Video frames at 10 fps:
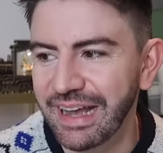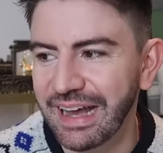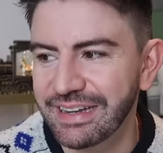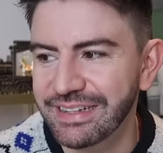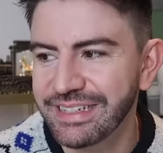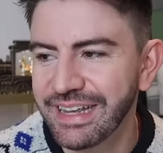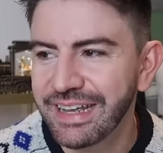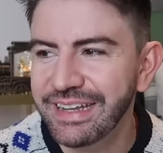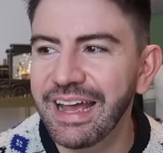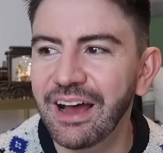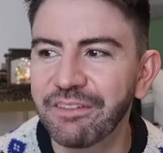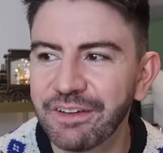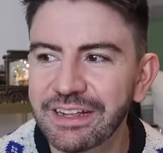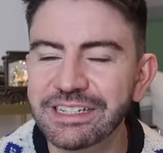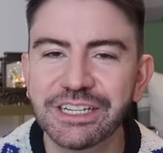and yeah, I
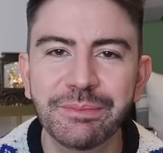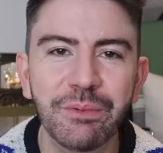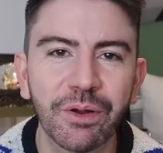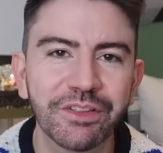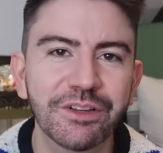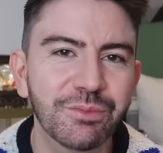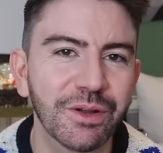feel like it's gonna be one of those